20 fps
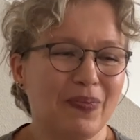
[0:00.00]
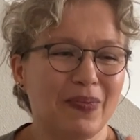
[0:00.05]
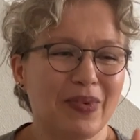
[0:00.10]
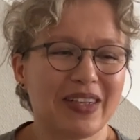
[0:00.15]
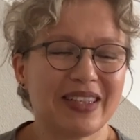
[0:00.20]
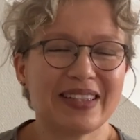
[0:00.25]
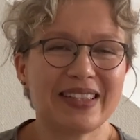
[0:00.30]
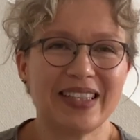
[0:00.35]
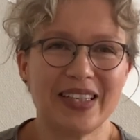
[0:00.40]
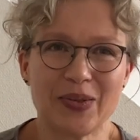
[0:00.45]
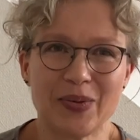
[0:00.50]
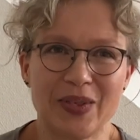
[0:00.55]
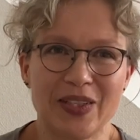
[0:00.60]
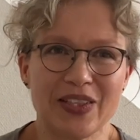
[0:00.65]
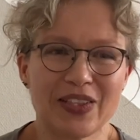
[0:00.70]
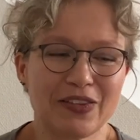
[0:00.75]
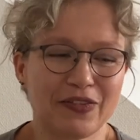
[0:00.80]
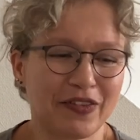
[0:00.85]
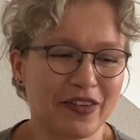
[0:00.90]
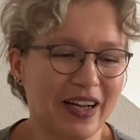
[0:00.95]
sequence
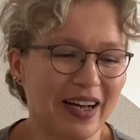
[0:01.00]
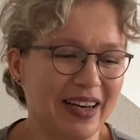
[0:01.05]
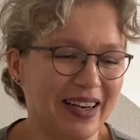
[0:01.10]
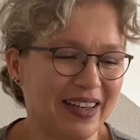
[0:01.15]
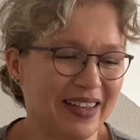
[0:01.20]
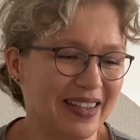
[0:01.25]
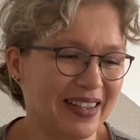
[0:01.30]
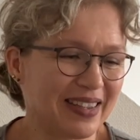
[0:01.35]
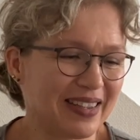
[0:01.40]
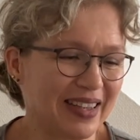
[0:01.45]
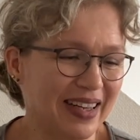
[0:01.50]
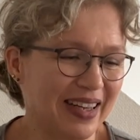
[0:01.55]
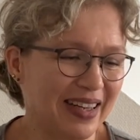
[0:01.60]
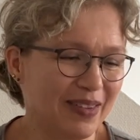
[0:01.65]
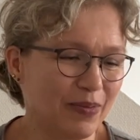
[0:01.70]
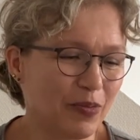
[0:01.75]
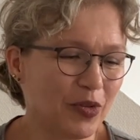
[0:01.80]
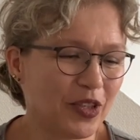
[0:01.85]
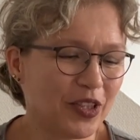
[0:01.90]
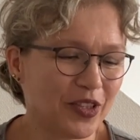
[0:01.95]
of colors
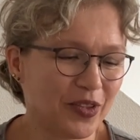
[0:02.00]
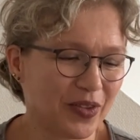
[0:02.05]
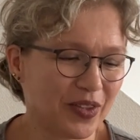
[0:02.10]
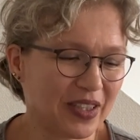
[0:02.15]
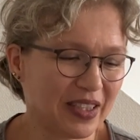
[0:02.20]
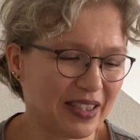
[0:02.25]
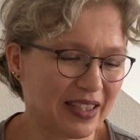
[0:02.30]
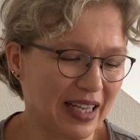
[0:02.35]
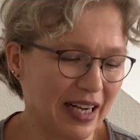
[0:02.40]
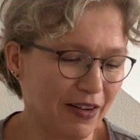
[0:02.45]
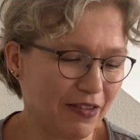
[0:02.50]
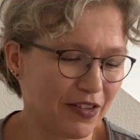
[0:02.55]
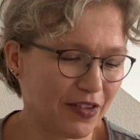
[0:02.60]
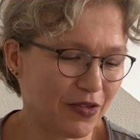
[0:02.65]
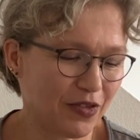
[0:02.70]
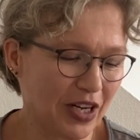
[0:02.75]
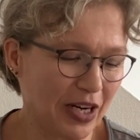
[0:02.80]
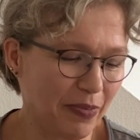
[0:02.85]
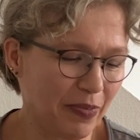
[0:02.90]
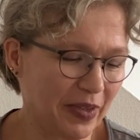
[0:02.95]
and produce a
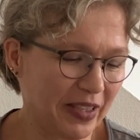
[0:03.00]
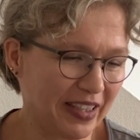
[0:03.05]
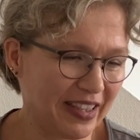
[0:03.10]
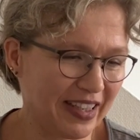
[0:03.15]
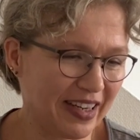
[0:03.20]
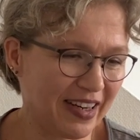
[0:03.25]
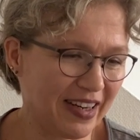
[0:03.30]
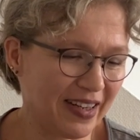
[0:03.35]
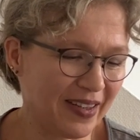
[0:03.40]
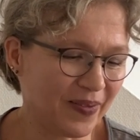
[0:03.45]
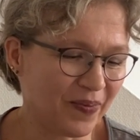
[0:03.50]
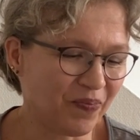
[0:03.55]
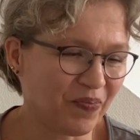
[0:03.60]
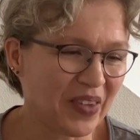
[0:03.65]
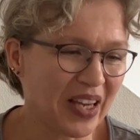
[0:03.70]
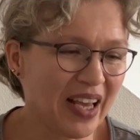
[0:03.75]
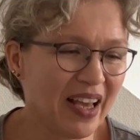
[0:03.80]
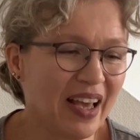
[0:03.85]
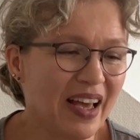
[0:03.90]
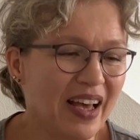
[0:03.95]
self-striping yarn.
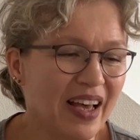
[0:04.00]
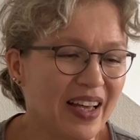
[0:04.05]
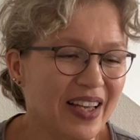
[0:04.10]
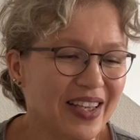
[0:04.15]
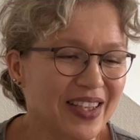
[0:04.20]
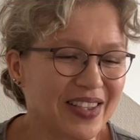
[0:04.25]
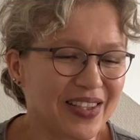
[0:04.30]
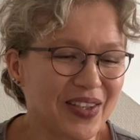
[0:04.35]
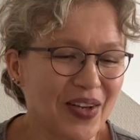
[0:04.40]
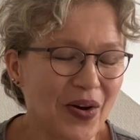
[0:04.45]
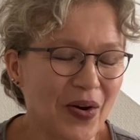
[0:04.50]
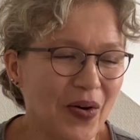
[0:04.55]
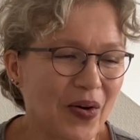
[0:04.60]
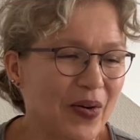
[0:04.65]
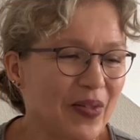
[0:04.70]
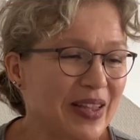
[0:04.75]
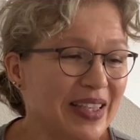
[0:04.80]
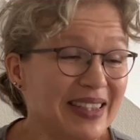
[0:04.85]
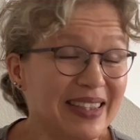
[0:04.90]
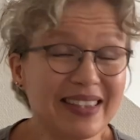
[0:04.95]
So
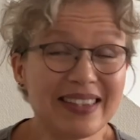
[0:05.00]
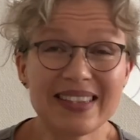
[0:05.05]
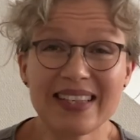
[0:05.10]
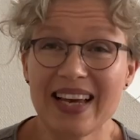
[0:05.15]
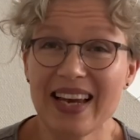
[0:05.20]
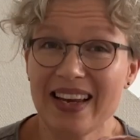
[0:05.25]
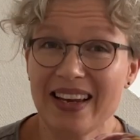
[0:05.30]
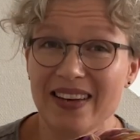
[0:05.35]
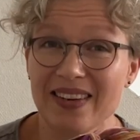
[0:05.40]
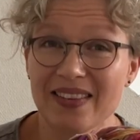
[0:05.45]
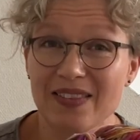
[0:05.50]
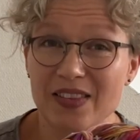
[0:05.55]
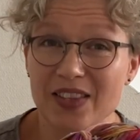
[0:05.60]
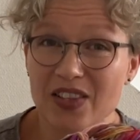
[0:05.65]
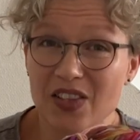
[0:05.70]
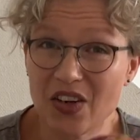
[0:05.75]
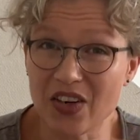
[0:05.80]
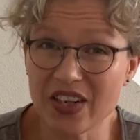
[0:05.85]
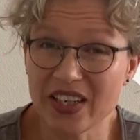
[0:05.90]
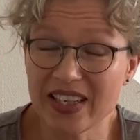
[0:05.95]
this is a
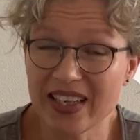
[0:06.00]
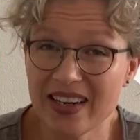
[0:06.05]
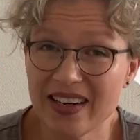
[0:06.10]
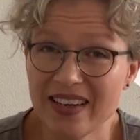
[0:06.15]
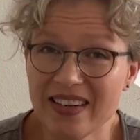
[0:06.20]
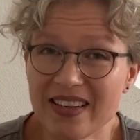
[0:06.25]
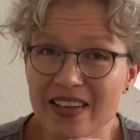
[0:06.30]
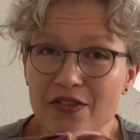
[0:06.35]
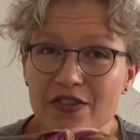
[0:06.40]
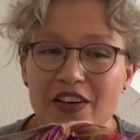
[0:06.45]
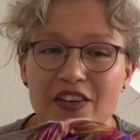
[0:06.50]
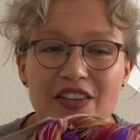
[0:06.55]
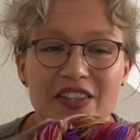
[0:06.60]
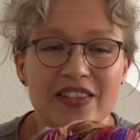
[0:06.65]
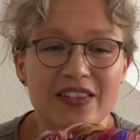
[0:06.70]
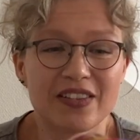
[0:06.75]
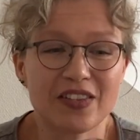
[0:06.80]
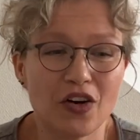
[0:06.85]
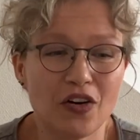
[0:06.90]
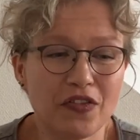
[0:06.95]
sock yarn, a very
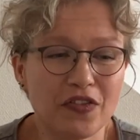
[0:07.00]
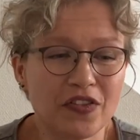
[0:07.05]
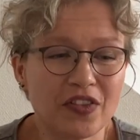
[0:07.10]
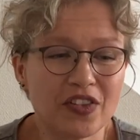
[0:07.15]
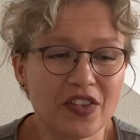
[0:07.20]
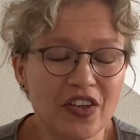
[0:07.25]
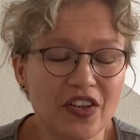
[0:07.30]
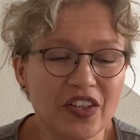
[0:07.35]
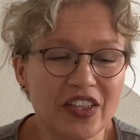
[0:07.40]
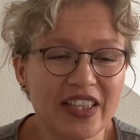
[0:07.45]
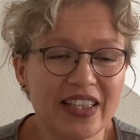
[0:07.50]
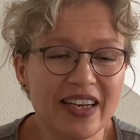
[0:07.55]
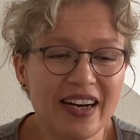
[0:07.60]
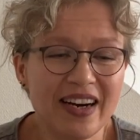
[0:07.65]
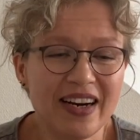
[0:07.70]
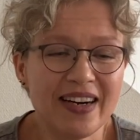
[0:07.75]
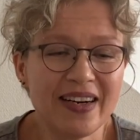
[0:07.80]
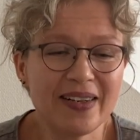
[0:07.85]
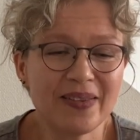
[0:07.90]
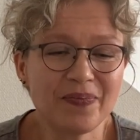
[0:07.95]
soft sock
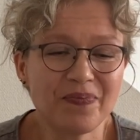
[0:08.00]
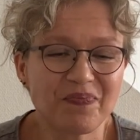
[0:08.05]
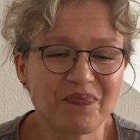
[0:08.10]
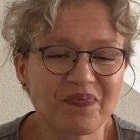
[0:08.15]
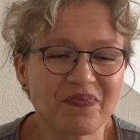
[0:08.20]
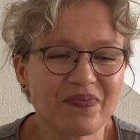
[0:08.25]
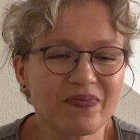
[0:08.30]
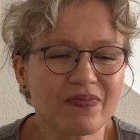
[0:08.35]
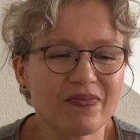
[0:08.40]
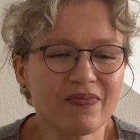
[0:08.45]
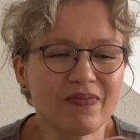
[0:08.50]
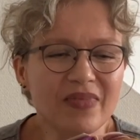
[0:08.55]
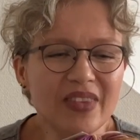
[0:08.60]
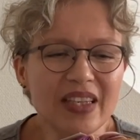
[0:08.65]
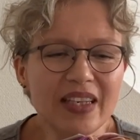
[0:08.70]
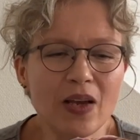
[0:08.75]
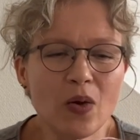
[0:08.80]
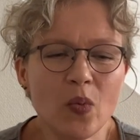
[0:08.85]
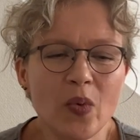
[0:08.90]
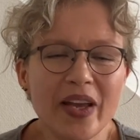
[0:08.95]
yarn
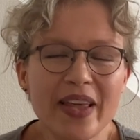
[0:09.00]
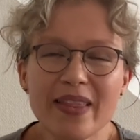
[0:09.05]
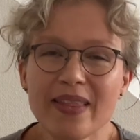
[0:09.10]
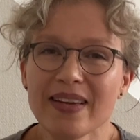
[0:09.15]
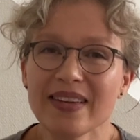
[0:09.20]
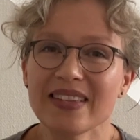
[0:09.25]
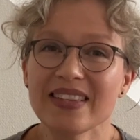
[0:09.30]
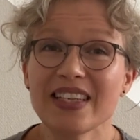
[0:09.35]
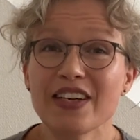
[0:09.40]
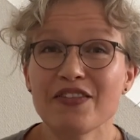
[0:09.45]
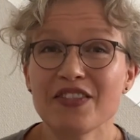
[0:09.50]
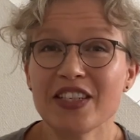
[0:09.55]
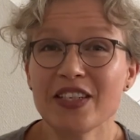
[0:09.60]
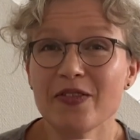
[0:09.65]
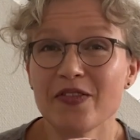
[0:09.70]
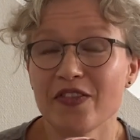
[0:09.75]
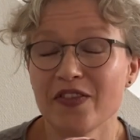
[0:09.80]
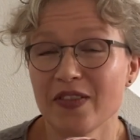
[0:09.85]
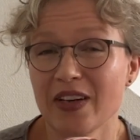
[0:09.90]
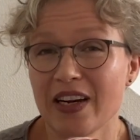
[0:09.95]
with a
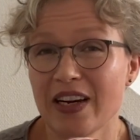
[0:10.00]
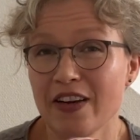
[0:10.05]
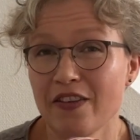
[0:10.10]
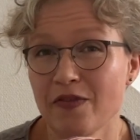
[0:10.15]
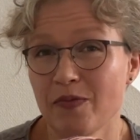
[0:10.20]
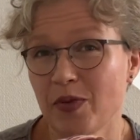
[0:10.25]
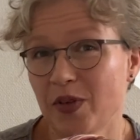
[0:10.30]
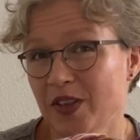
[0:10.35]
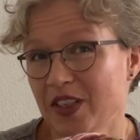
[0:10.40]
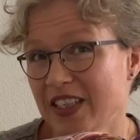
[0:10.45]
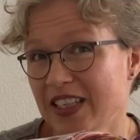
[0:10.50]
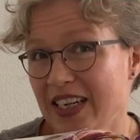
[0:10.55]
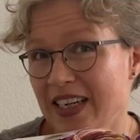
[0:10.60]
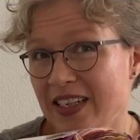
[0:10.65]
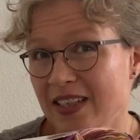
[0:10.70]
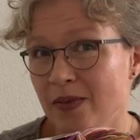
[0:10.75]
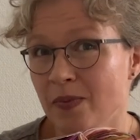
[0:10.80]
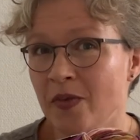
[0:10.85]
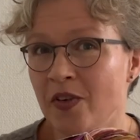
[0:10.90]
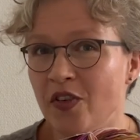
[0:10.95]

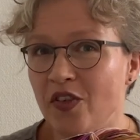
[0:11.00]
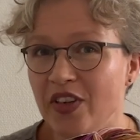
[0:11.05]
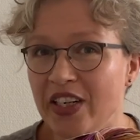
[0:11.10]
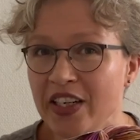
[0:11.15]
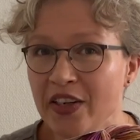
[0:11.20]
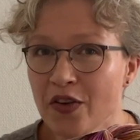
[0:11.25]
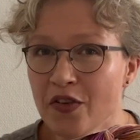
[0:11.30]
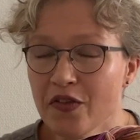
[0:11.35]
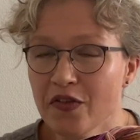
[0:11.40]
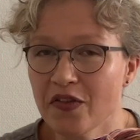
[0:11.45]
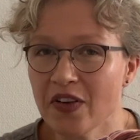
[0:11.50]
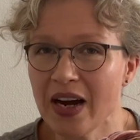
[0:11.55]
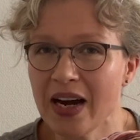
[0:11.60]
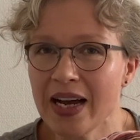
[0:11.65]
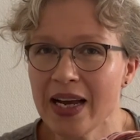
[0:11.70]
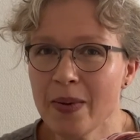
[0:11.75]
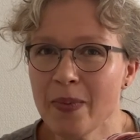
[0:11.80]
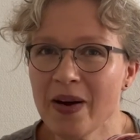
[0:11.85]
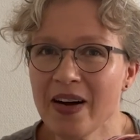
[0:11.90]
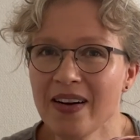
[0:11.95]
75% merino
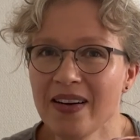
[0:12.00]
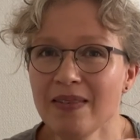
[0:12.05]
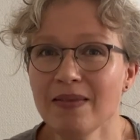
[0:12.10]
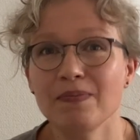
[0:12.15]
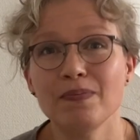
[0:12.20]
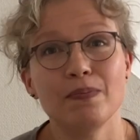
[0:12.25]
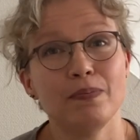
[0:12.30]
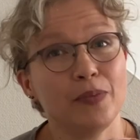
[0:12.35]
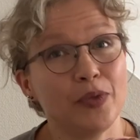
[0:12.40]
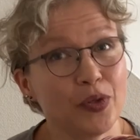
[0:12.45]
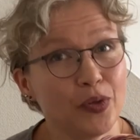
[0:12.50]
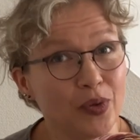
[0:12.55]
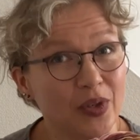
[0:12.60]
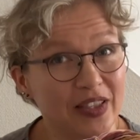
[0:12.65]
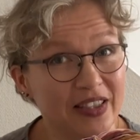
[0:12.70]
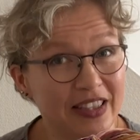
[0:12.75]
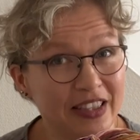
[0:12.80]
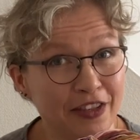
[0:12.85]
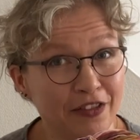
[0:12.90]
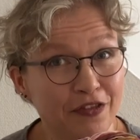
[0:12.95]
fiber,
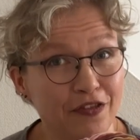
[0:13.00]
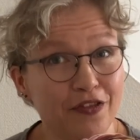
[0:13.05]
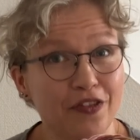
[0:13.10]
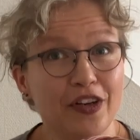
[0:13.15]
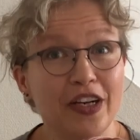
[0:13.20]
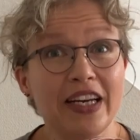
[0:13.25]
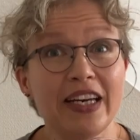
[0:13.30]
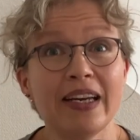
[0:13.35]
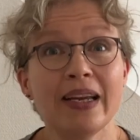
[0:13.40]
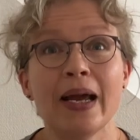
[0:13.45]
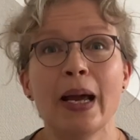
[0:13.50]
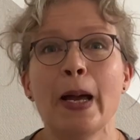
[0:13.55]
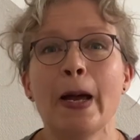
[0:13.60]
mulesing free,